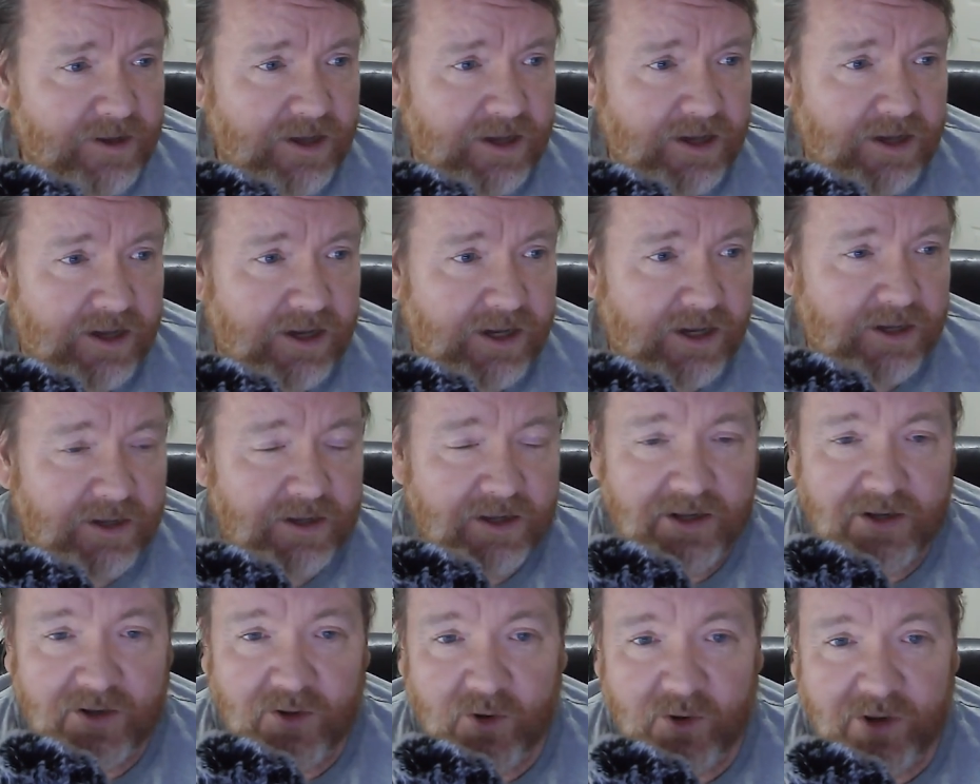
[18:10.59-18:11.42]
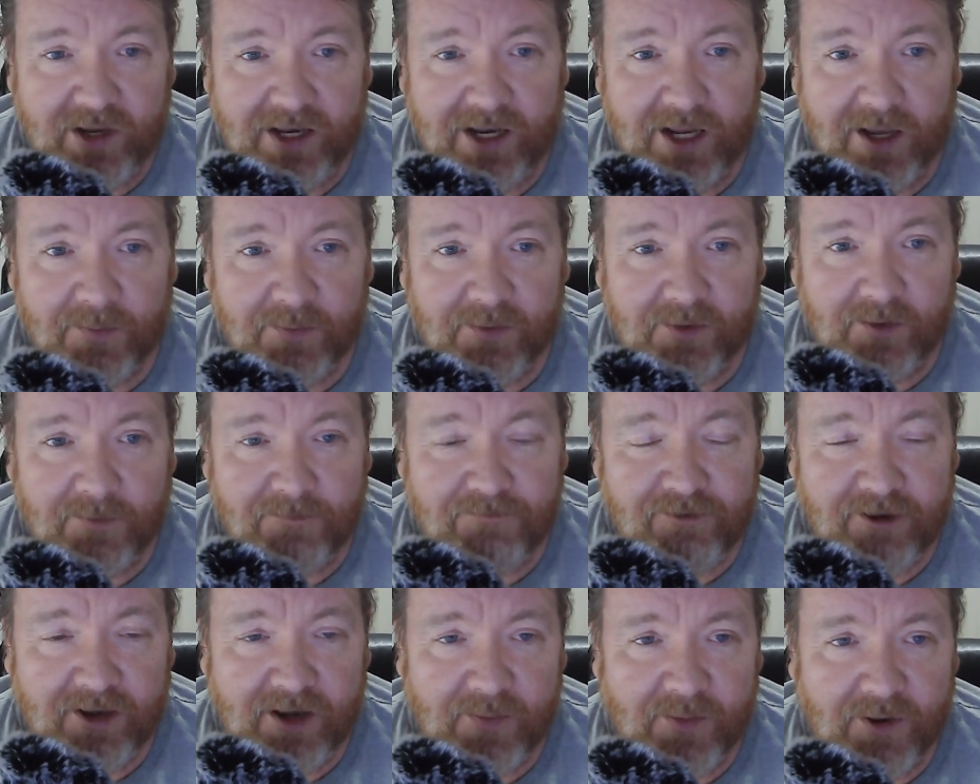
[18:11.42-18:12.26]
and hook it up to
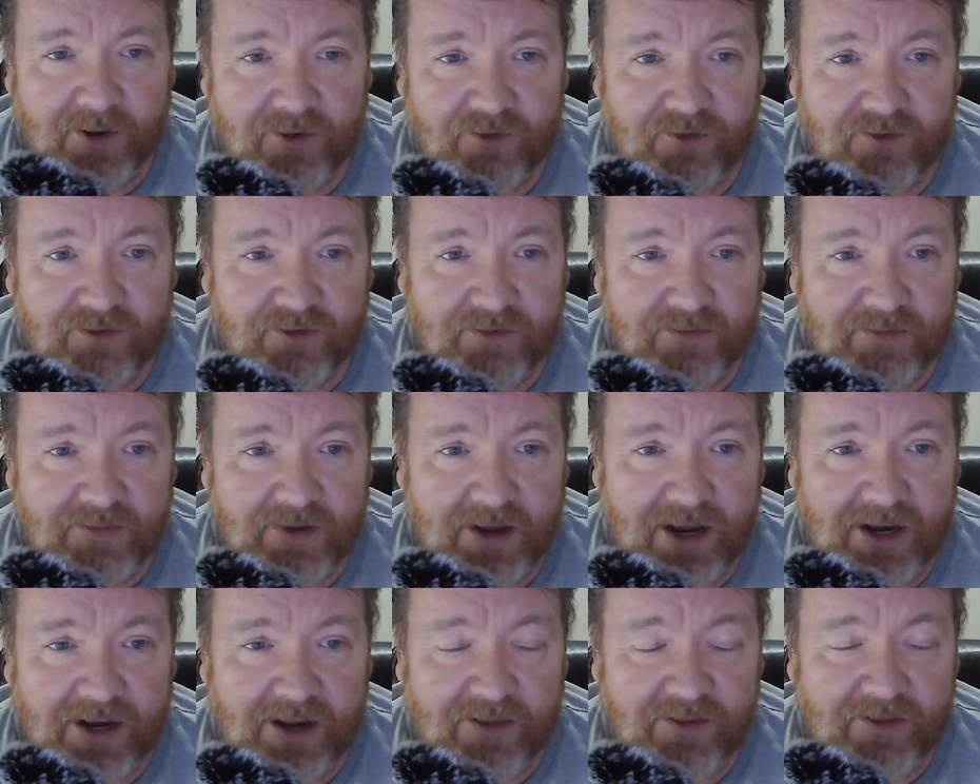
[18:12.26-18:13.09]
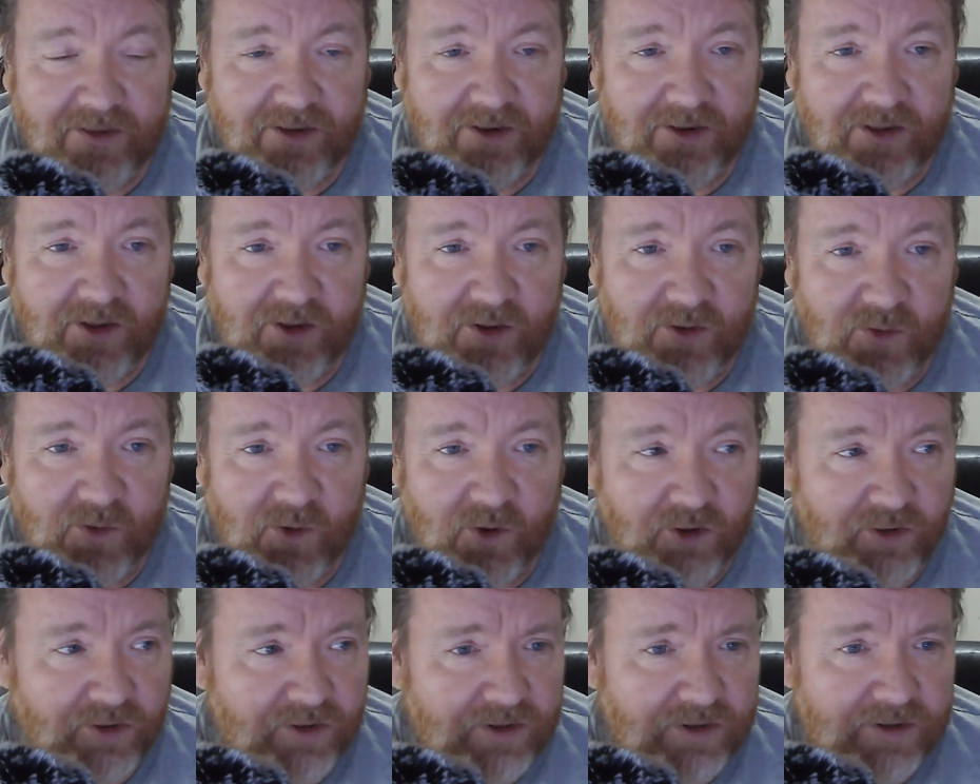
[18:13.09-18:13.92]
pretty much anything that you
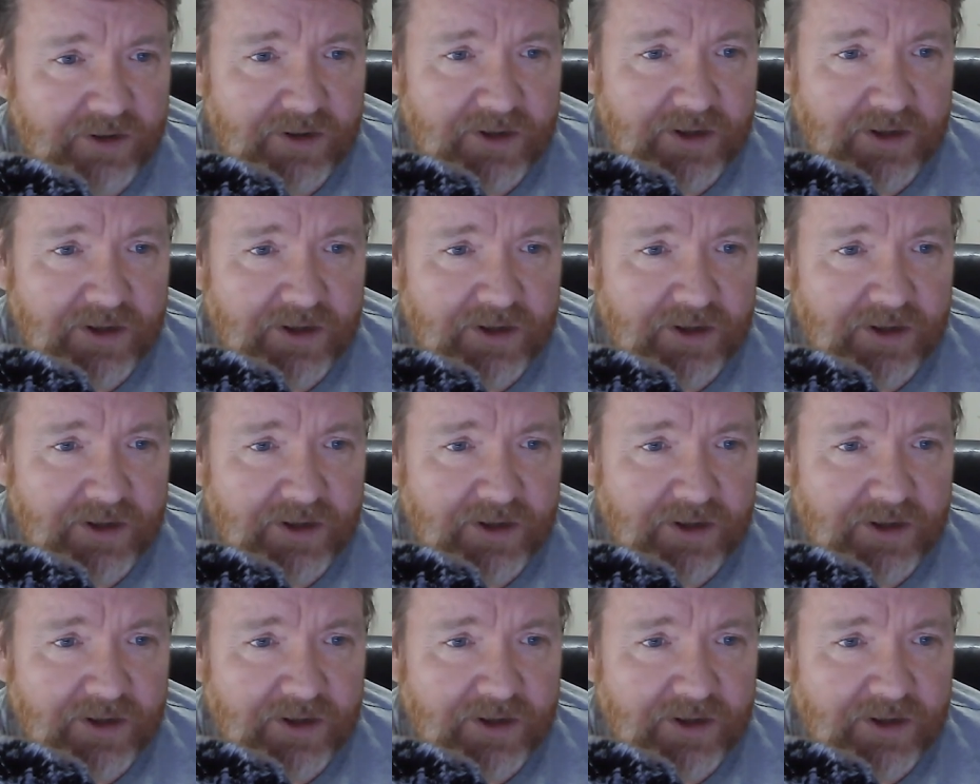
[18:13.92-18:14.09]
want.